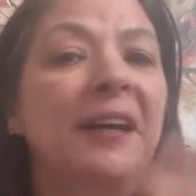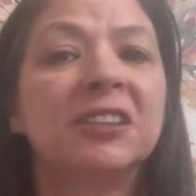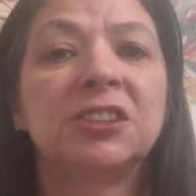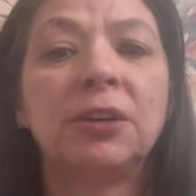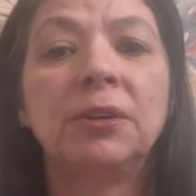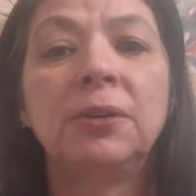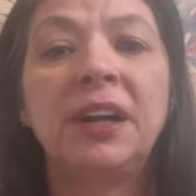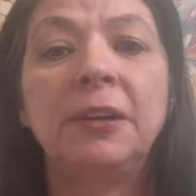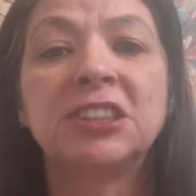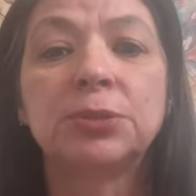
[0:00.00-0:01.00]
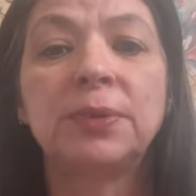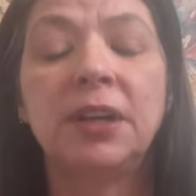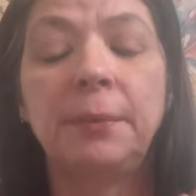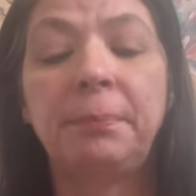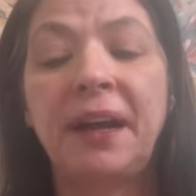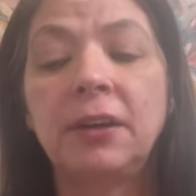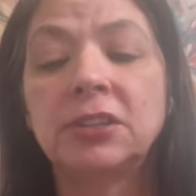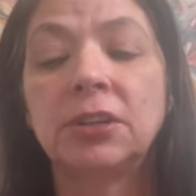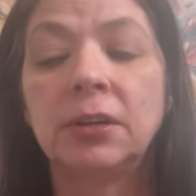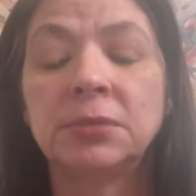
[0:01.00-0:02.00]
So in better
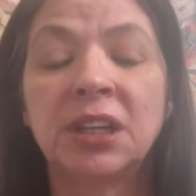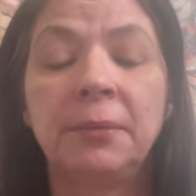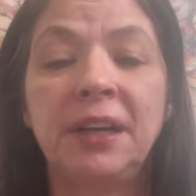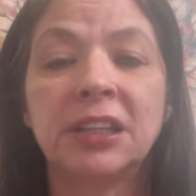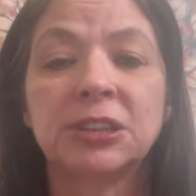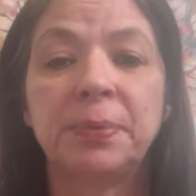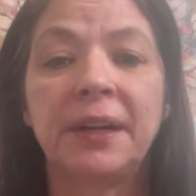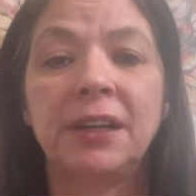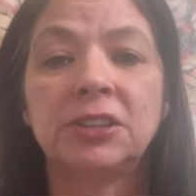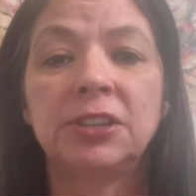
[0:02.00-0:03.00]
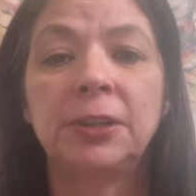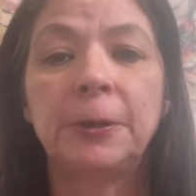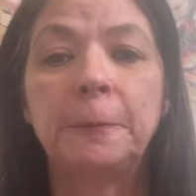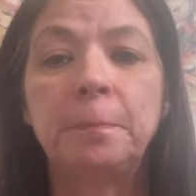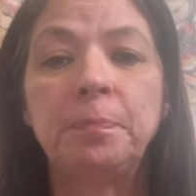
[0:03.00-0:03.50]
terms, let me explain it to you.